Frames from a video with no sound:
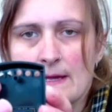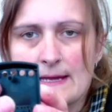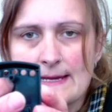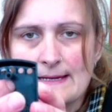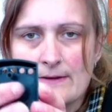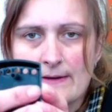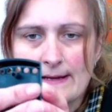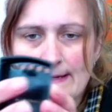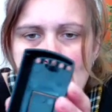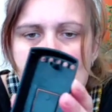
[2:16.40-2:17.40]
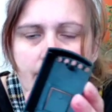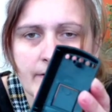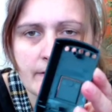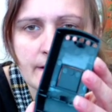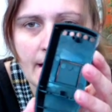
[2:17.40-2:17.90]
here and here
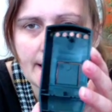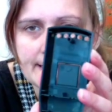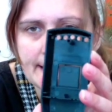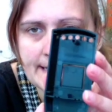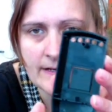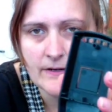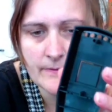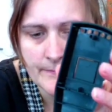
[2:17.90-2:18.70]
and here